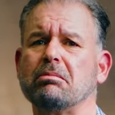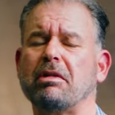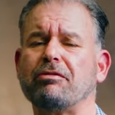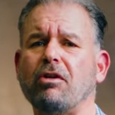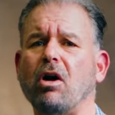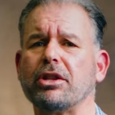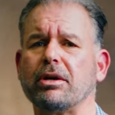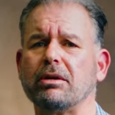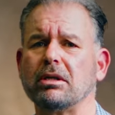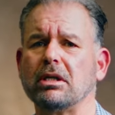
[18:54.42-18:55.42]
My
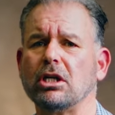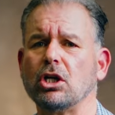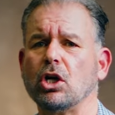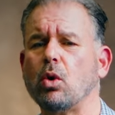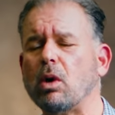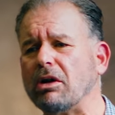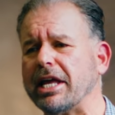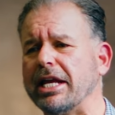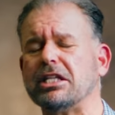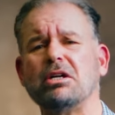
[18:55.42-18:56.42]
father, who I'll
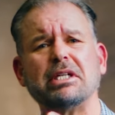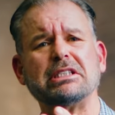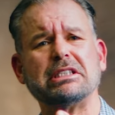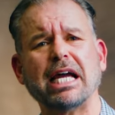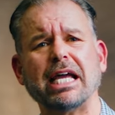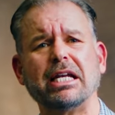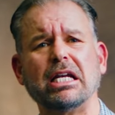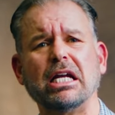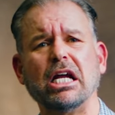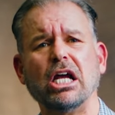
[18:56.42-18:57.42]
get into in a second,
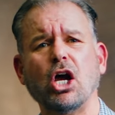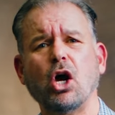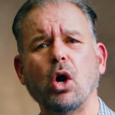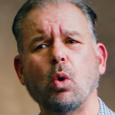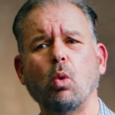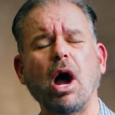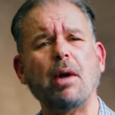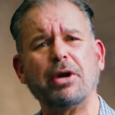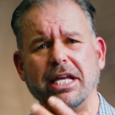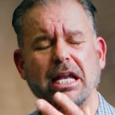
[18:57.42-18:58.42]

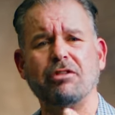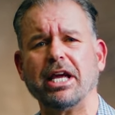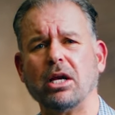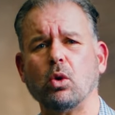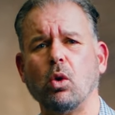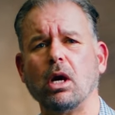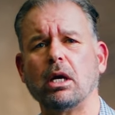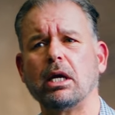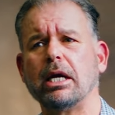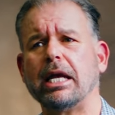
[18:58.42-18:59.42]
why we can never get along.